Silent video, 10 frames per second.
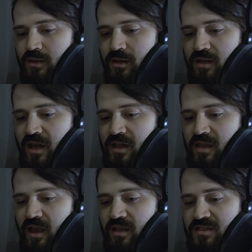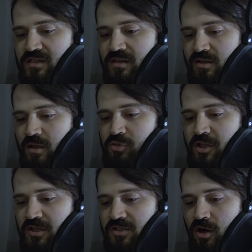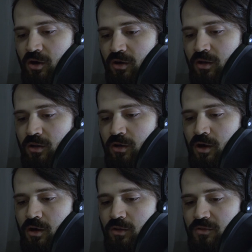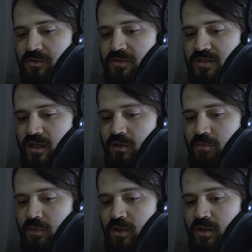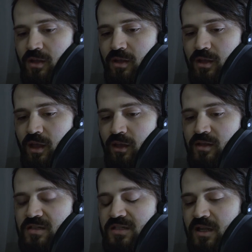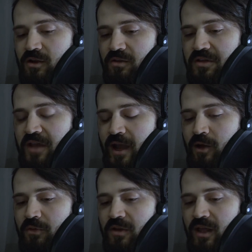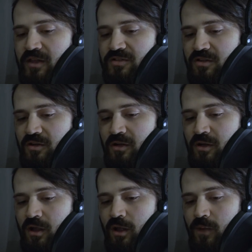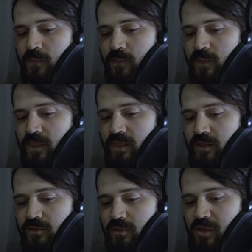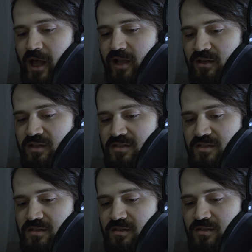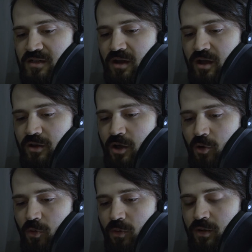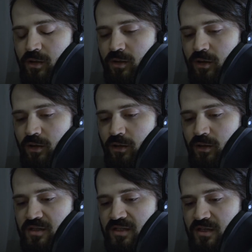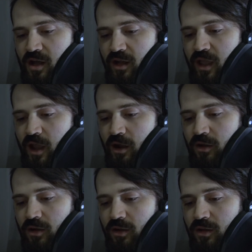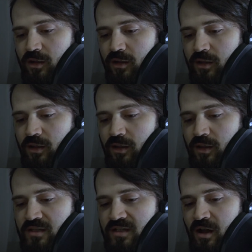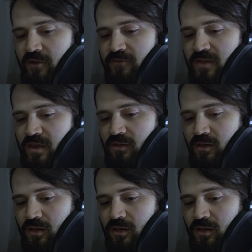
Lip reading: In any case, the complete dark called to him, and he stared down in answer. The blackness did not know. It did not care. It did not feel.